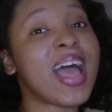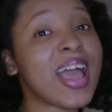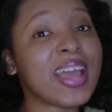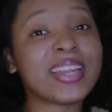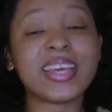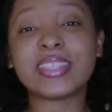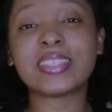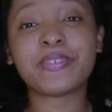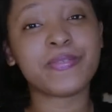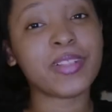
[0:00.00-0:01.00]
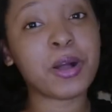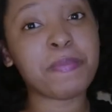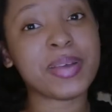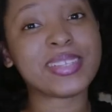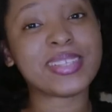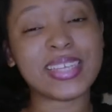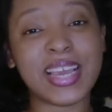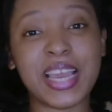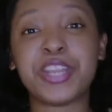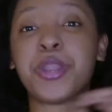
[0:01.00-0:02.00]
And it's Vlogmas
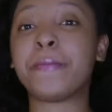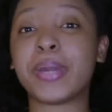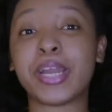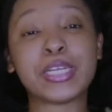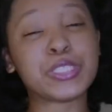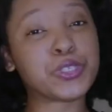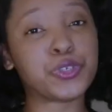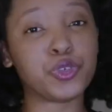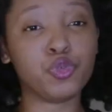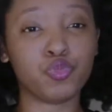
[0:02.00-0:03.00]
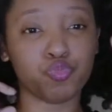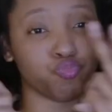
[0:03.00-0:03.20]
day number two.